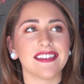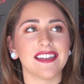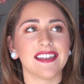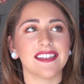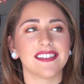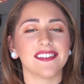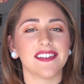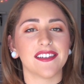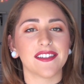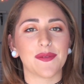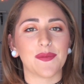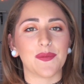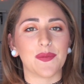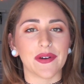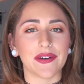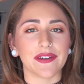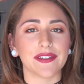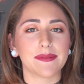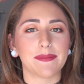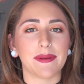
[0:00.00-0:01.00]
It's not the
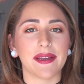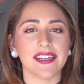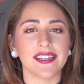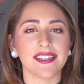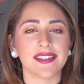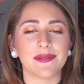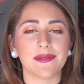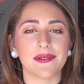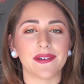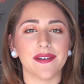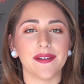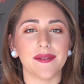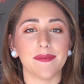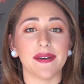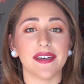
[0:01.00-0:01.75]
worst pain in the world,